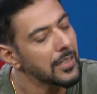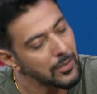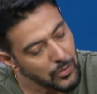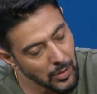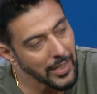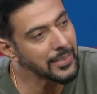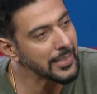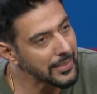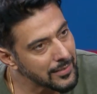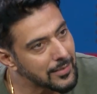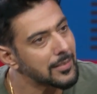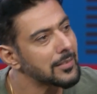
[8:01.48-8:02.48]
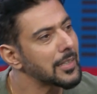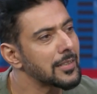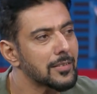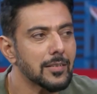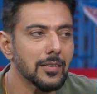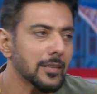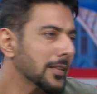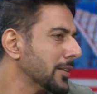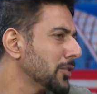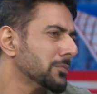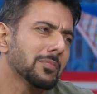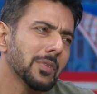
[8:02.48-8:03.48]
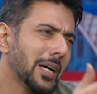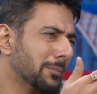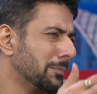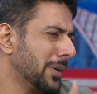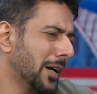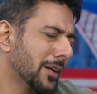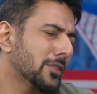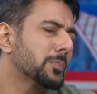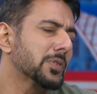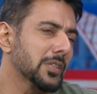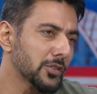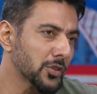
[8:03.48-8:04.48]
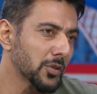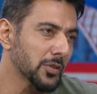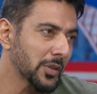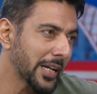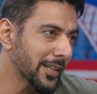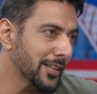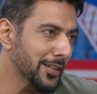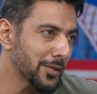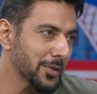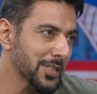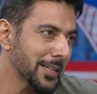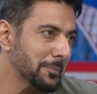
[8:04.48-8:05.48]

So I think I'm 100% sure you'll get there in no time.